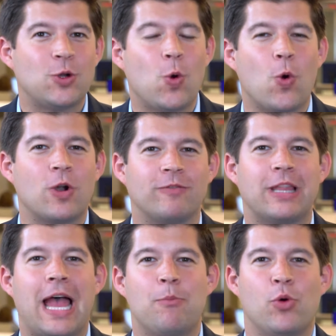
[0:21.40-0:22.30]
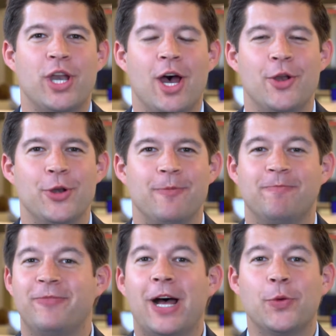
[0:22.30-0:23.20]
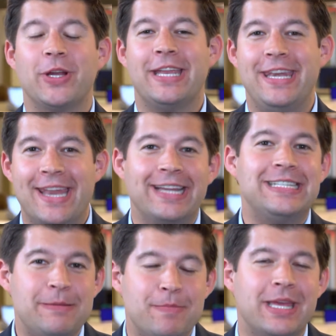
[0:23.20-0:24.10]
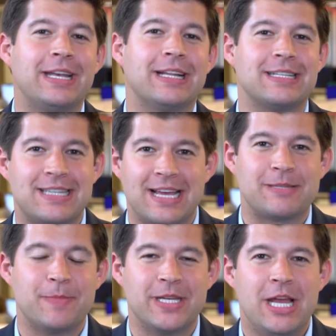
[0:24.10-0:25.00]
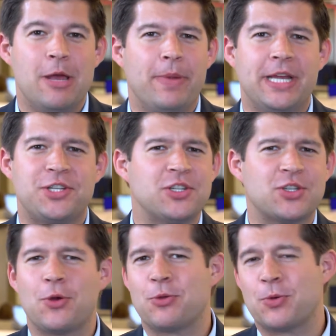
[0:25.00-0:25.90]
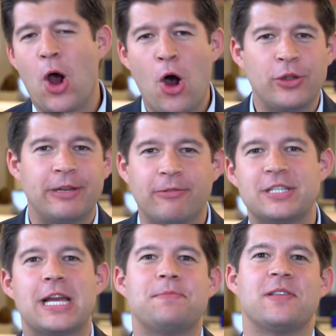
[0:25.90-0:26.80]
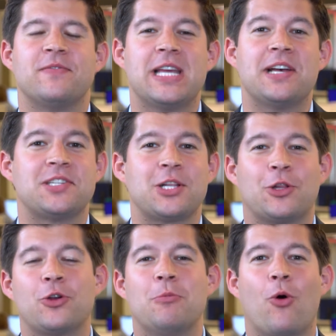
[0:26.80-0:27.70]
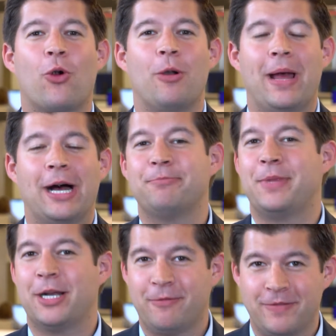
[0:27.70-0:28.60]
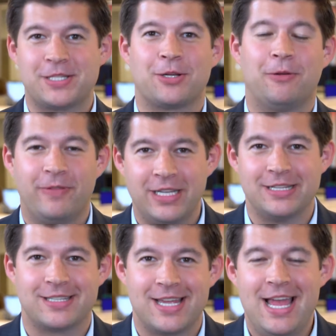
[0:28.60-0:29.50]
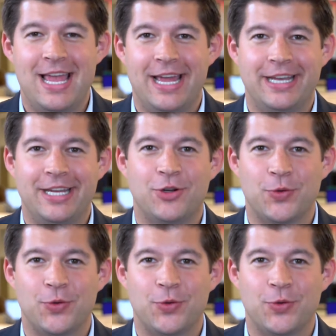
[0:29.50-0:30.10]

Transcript: the core of Lab 100 Following a 90 minute assessment, patients go through all different types of tests to learn more about their physical fitness. And here